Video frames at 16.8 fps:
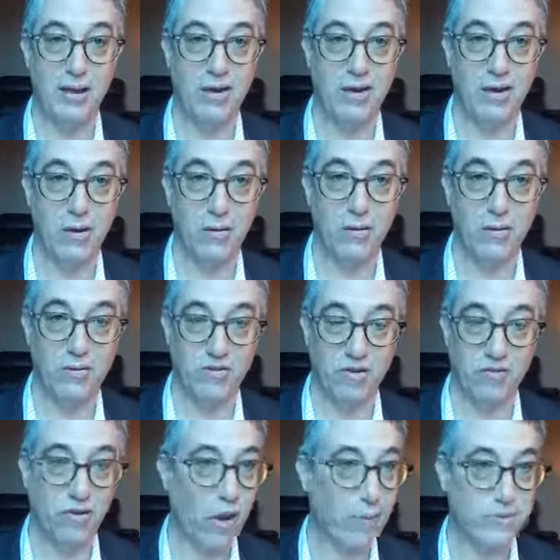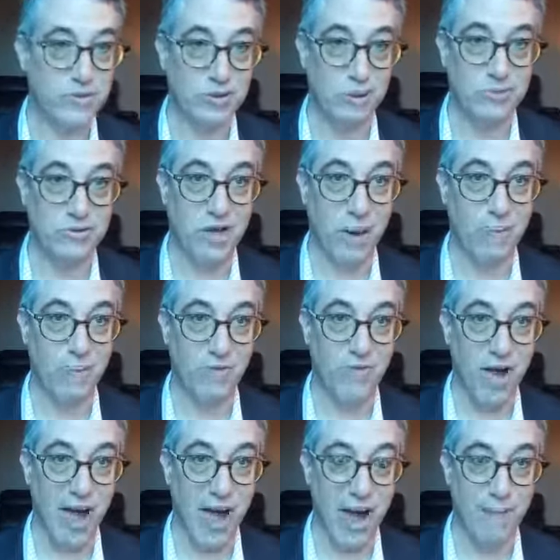You develop some type
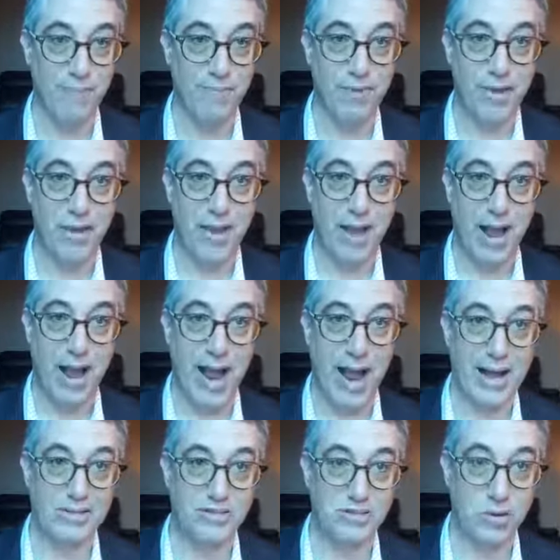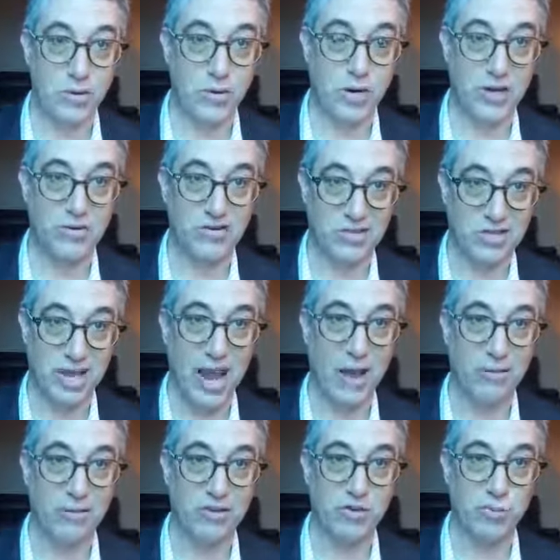of app so you can
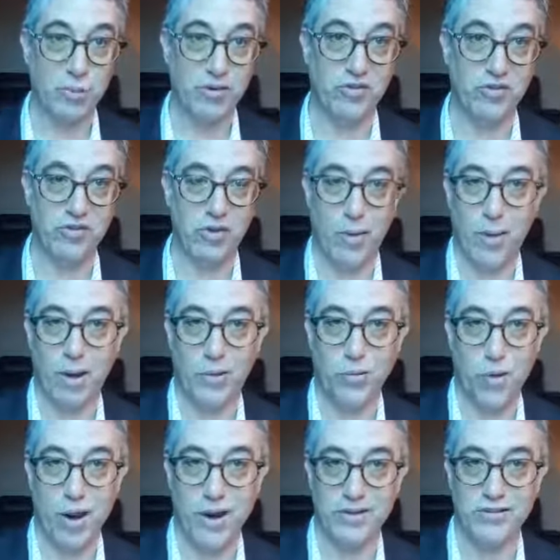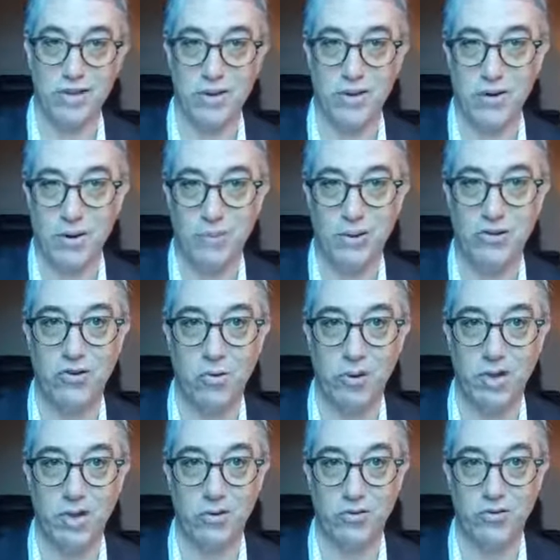scale this business up. Otherwise, you're going to be
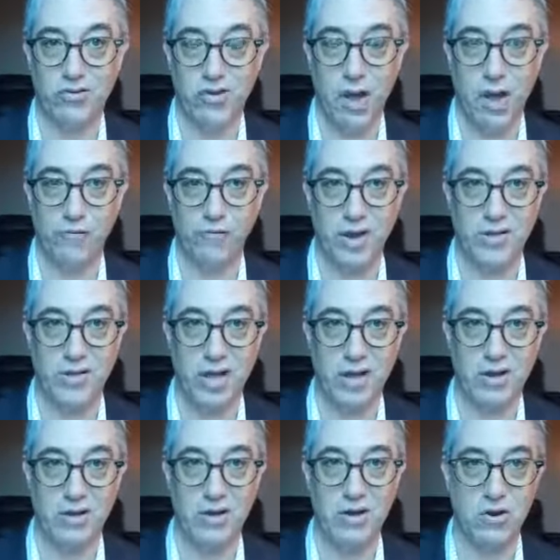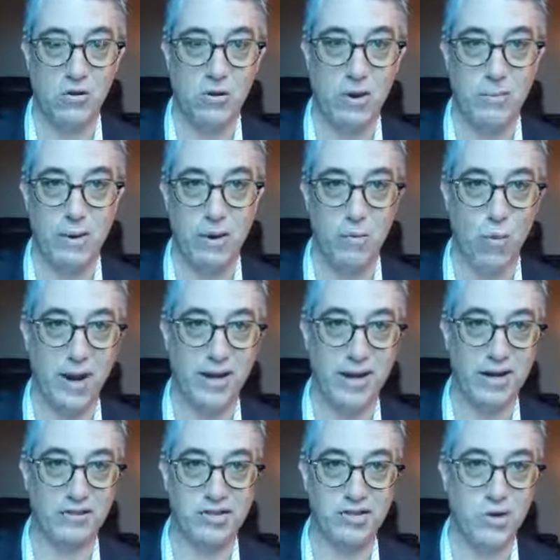doing it yourself and then you're going to be
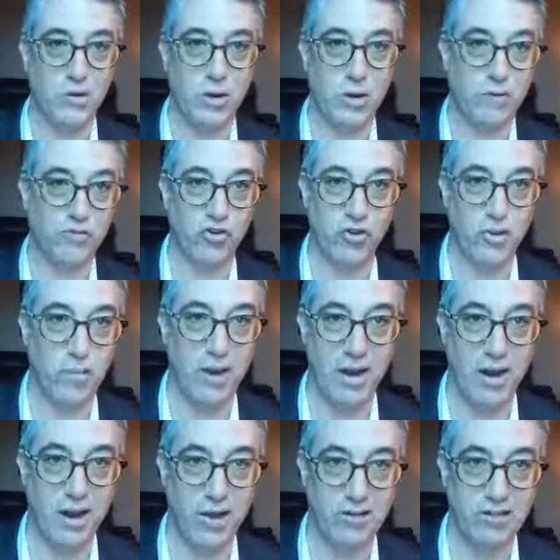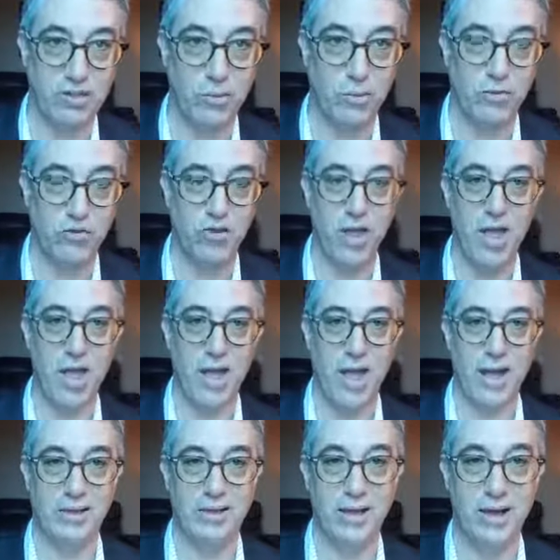waiting until you have too many customers
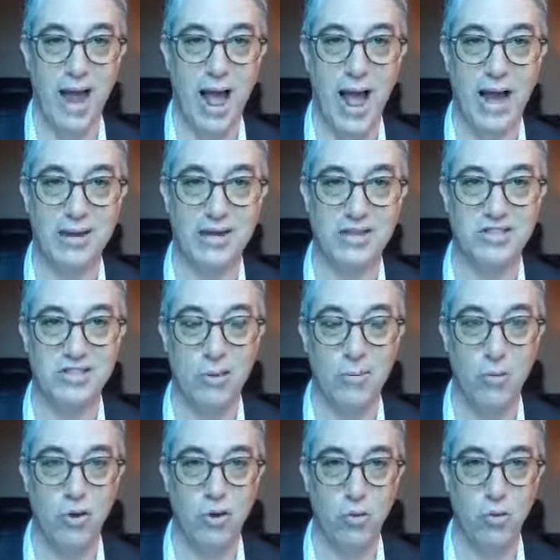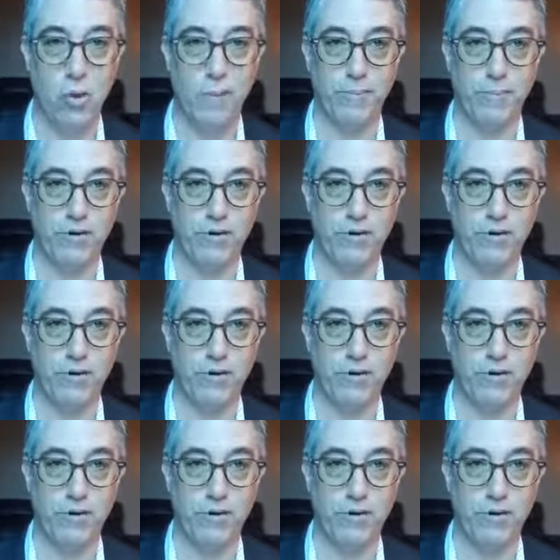and then adding someone new on.